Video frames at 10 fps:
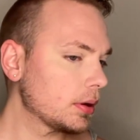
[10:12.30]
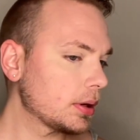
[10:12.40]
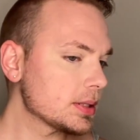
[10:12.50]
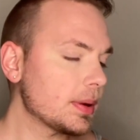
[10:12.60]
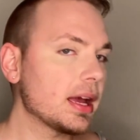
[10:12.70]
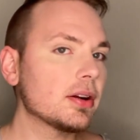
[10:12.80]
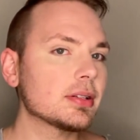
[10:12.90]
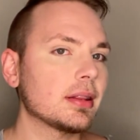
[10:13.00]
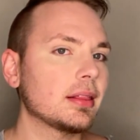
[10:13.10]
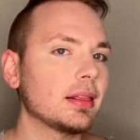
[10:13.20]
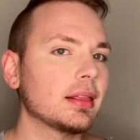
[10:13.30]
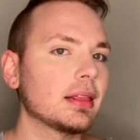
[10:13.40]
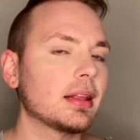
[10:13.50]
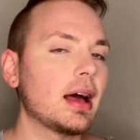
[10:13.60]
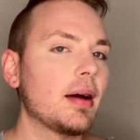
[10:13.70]
cause my hair's
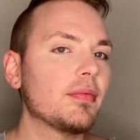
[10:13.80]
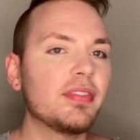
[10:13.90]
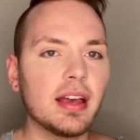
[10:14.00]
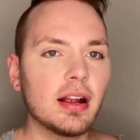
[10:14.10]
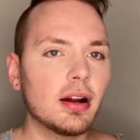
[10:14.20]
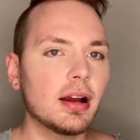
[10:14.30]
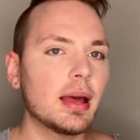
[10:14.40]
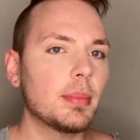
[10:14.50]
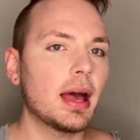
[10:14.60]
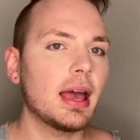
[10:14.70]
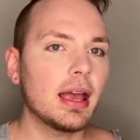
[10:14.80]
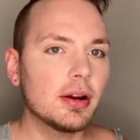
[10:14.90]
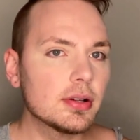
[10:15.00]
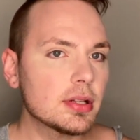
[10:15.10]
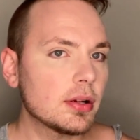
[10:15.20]
I'm fair and my
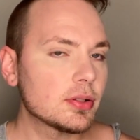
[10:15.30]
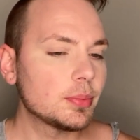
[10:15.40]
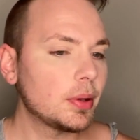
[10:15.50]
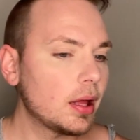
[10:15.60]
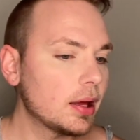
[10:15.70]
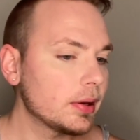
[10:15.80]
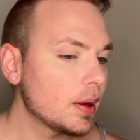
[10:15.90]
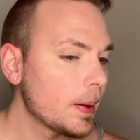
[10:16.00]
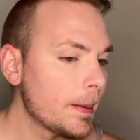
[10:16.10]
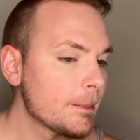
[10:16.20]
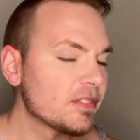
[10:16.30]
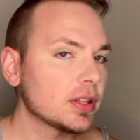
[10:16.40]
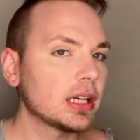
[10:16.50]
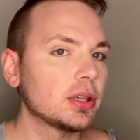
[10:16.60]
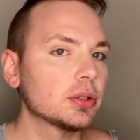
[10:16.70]
hair is also blonde. I
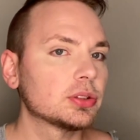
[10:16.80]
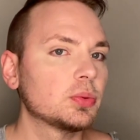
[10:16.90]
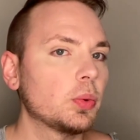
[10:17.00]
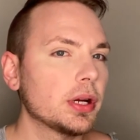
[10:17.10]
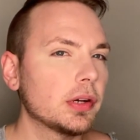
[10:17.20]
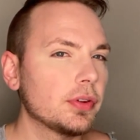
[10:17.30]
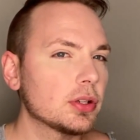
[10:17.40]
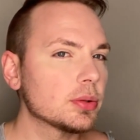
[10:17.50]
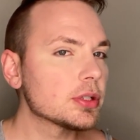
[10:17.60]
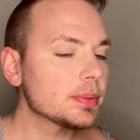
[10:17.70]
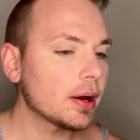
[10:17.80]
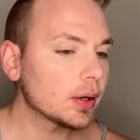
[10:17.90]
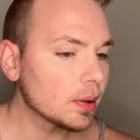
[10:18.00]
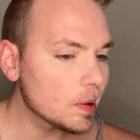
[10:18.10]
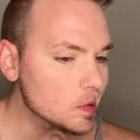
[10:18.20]
feel like it looks weird if you get too much
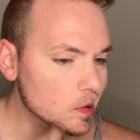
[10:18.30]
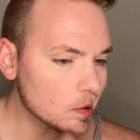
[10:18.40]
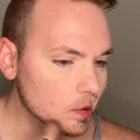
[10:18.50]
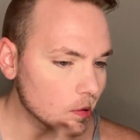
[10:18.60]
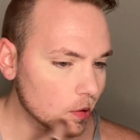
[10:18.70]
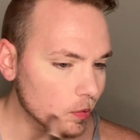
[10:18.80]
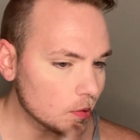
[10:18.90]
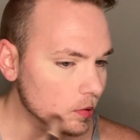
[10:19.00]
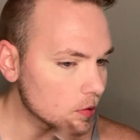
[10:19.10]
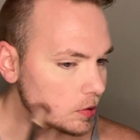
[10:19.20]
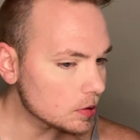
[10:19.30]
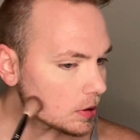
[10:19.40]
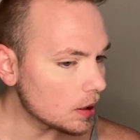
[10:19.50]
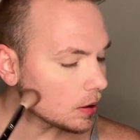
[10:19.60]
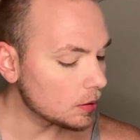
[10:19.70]
powder on it, so I like to go in and
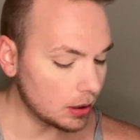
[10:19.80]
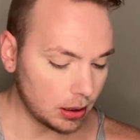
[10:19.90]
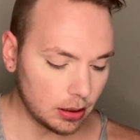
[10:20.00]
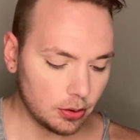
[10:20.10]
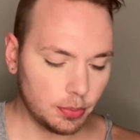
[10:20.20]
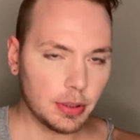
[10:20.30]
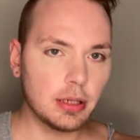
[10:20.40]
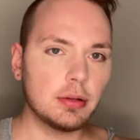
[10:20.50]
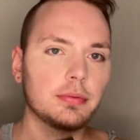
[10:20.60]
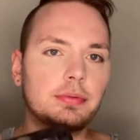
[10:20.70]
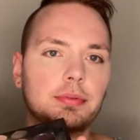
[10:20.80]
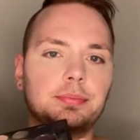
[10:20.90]
just like a little bit of